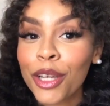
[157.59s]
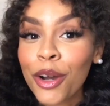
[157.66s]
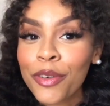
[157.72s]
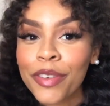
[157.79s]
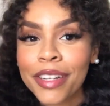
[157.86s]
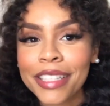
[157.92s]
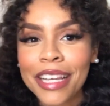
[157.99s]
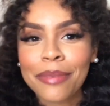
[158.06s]
So
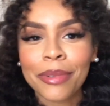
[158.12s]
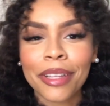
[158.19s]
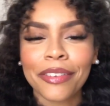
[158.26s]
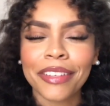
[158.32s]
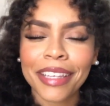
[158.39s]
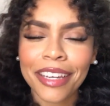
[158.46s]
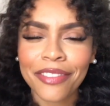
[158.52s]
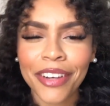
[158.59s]
for example, I
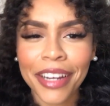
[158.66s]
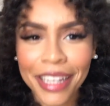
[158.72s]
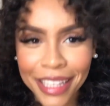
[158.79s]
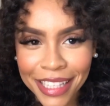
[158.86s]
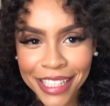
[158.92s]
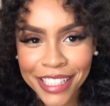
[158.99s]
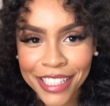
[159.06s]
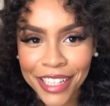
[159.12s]
feel like a very
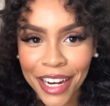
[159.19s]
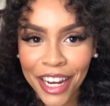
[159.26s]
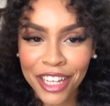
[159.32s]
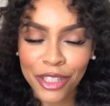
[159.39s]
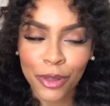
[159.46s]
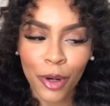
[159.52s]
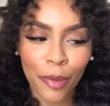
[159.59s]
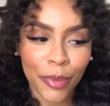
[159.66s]
cliche
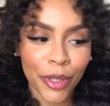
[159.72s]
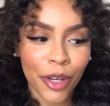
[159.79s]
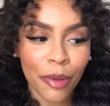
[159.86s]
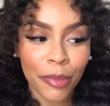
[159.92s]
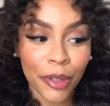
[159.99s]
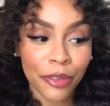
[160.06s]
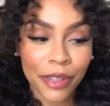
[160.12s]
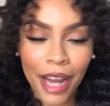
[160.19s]
Scorpio
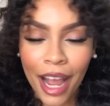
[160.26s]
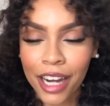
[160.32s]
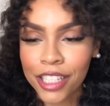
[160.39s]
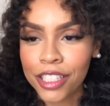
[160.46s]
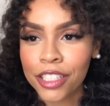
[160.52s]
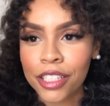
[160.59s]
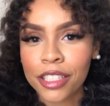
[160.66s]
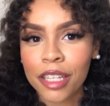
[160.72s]
moon
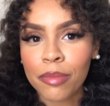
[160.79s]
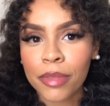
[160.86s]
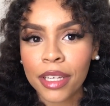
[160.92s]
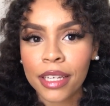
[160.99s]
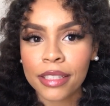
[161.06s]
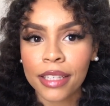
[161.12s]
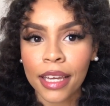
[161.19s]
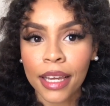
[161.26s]
reaction to
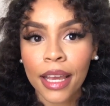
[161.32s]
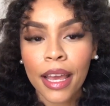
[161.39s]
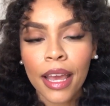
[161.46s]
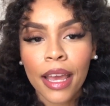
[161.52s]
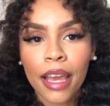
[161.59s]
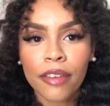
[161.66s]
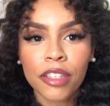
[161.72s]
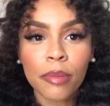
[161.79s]
something is like,
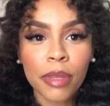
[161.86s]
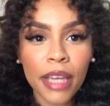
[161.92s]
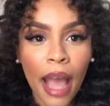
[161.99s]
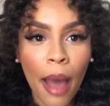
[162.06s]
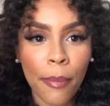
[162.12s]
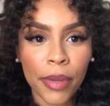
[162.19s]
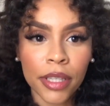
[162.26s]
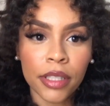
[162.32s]
if something
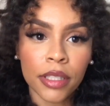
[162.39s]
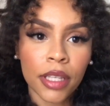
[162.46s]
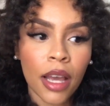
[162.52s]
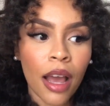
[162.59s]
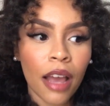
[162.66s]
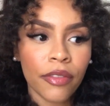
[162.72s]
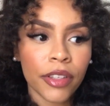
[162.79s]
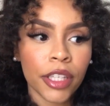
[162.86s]
happens,
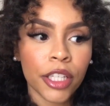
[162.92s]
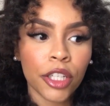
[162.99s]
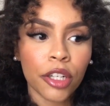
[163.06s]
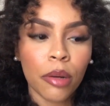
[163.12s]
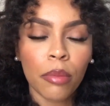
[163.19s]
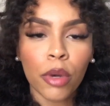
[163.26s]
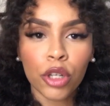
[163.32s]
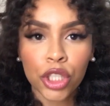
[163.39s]
I feel like
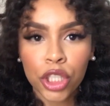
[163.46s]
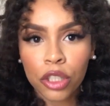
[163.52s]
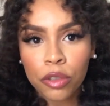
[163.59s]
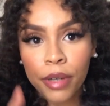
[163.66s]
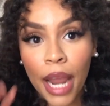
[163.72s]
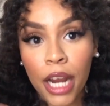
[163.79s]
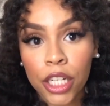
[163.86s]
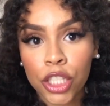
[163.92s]
your emotional
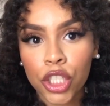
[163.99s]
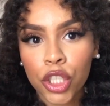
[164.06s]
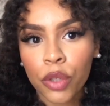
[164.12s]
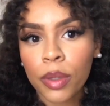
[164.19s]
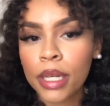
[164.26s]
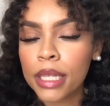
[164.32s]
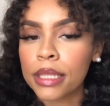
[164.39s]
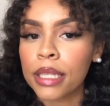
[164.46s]
reaction
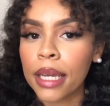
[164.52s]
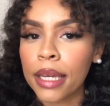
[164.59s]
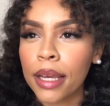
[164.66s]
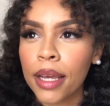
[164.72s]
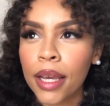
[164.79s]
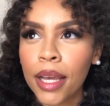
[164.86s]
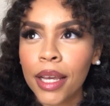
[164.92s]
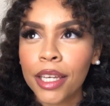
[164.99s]
to it is like,
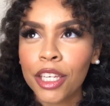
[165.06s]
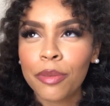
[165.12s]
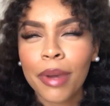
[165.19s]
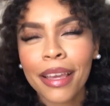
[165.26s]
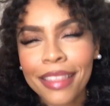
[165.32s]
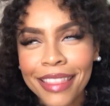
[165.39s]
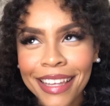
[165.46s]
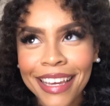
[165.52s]
you
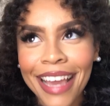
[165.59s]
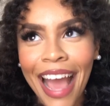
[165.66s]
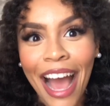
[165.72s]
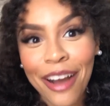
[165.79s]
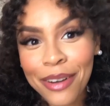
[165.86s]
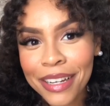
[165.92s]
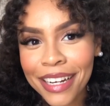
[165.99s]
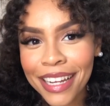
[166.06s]
might think,
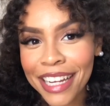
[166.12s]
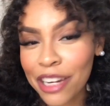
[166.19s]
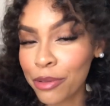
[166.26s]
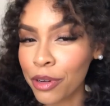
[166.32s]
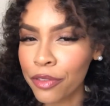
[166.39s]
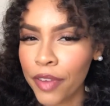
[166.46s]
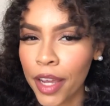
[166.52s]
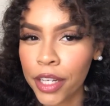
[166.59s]
how can I get
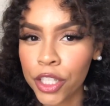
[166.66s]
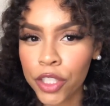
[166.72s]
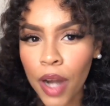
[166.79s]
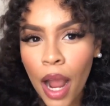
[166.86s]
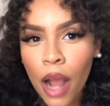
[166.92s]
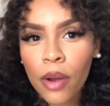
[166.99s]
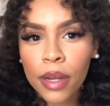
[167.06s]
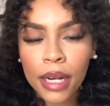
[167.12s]
revenge? Or
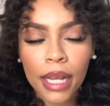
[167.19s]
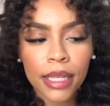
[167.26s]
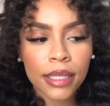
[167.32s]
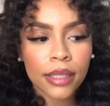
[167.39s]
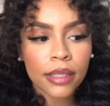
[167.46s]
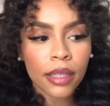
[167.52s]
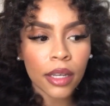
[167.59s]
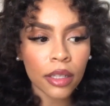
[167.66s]
how can I
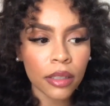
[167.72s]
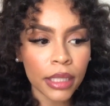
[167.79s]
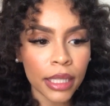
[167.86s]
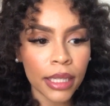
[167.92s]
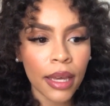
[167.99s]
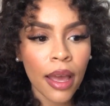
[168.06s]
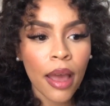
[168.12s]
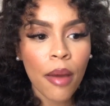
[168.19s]

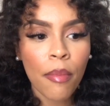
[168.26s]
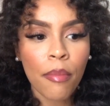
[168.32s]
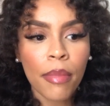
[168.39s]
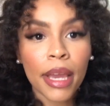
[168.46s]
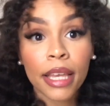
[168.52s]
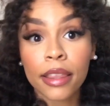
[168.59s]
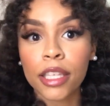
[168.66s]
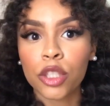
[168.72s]
subtly
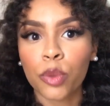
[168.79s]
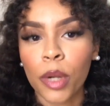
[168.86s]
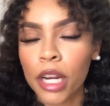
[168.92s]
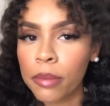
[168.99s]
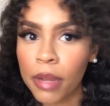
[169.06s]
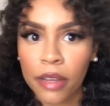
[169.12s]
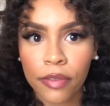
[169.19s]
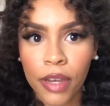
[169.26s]
make this work
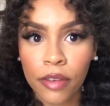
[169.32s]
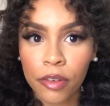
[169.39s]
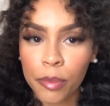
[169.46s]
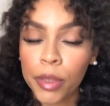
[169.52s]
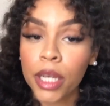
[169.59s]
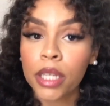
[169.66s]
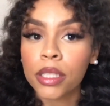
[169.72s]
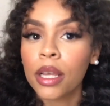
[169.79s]
in my favor?
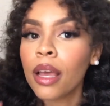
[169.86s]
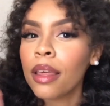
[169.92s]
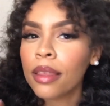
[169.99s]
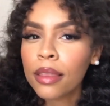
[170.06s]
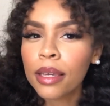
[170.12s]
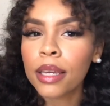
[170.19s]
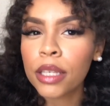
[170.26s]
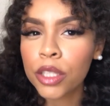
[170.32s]
Because the
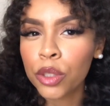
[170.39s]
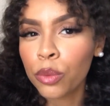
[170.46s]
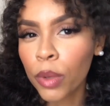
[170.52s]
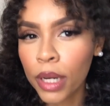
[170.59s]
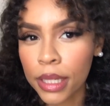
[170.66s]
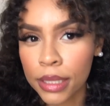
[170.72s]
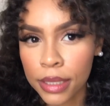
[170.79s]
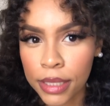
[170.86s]
thing is, you
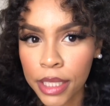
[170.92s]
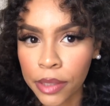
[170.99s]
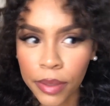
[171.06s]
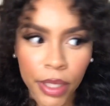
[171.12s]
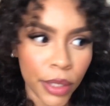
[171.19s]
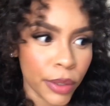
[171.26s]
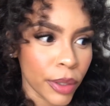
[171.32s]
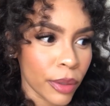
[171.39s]
work in
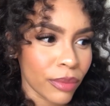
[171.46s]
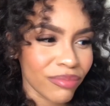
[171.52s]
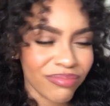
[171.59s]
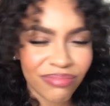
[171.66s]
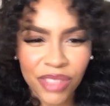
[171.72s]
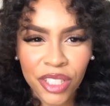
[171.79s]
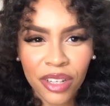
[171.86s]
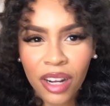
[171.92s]
secret. You don't,
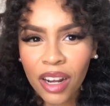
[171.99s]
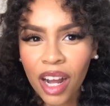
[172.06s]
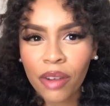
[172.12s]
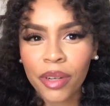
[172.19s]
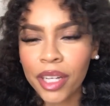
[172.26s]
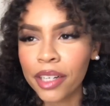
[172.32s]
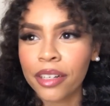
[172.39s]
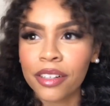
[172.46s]
you're not
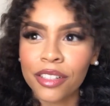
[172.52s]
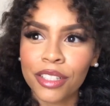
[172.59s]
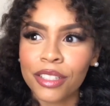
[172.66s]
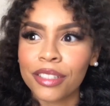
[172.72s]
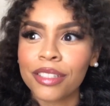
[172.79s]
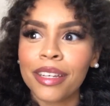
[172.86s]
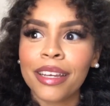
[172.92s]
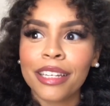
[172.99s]
out here
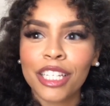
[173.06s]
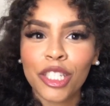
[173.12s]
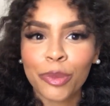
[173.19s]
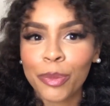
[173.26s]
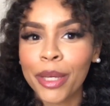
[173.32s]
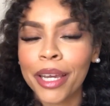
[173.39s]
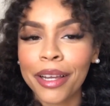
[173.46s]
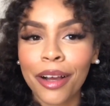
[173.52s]
just
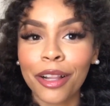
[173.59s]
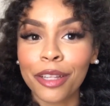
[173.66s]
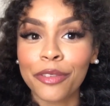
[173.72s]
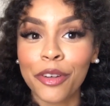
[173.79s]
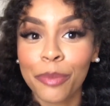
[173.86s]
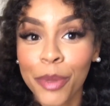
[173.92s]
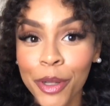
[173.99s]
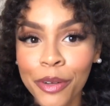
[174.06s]
displaying all of
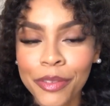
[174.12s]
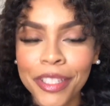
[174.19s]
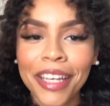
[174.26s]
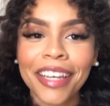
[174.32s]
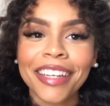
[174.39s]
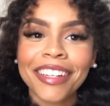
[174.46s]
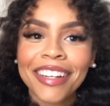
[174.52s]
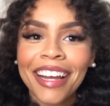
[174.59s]
your moves.
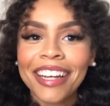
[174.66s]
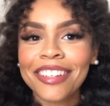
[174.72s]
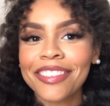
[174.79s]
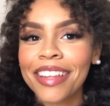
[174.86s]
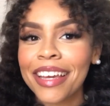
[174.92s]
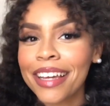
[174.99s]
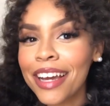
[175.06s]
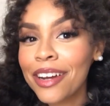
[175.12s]
You're kind of
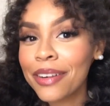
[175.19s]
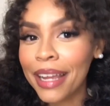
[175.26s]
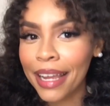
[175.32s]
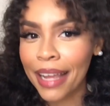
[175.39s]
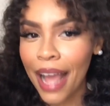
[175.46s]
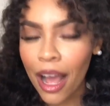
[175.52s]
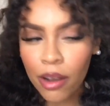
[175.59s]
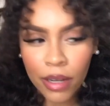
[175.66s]
like,
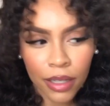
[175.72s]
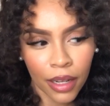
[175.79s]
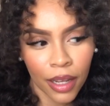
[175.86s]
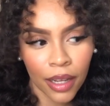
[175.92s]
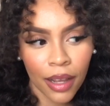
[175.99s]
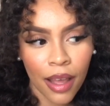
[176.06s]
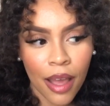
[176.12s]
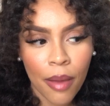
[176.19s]
okay, how can
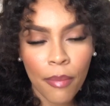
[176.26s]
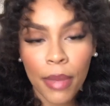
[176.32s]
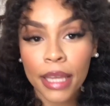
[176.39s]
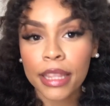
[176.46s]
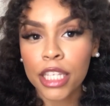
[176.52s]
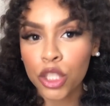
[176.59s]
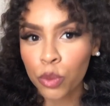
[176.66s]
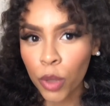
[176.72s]
I
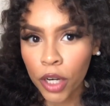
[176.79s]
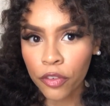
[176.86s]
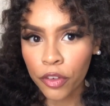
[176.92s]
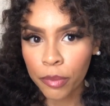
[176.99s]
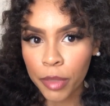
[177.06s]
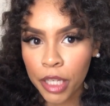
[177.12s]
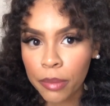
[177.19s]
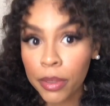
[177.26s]
make this work
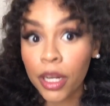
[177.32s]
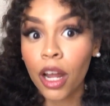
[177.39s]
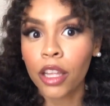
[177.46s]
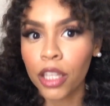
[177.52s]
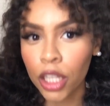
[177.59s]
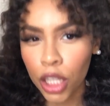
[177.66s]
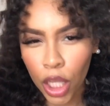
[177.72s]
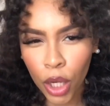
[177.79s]
for me, but
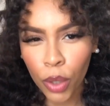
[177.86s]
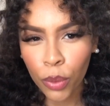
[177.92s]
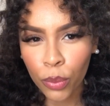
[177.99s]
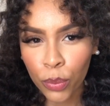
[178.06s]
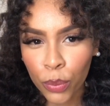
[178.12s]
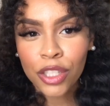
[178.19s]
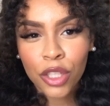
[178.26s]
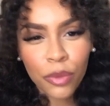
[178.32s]
on the low?
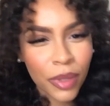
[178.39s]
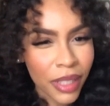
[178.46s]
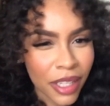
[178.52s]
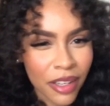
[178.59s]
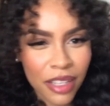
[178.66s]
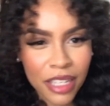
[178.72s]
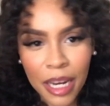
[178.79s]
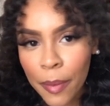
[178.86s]
So really,
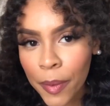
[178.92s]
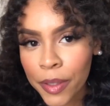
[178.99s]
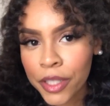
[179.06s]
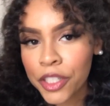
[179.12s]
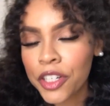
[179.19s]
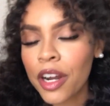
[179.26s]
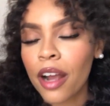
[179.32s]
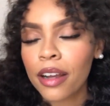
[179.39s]
you're the type of
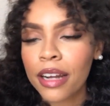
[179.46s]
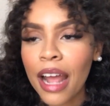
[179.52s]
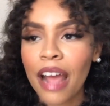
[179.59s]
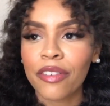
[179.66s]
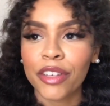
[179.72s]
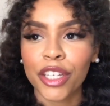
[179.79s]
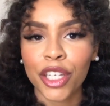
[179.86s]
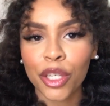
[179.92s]
person, you're not gonna
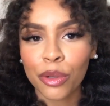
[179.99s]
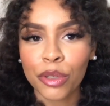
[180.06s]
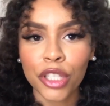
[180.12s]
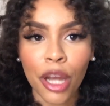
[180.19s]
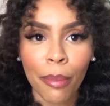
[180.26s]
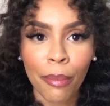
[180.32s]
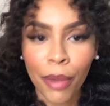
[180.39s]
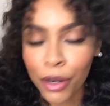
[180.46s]
have a huge
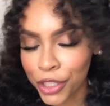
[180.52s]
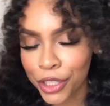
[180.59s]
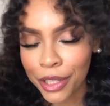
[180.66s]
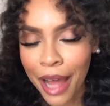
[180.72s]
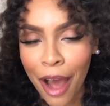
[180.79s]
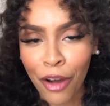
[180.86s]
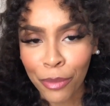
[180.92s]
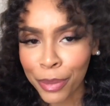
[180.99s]

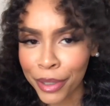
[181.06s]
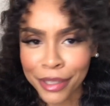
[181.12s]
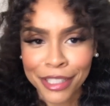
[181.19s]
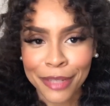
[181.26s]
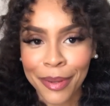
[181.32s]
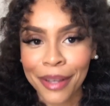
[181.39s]
emotional outburst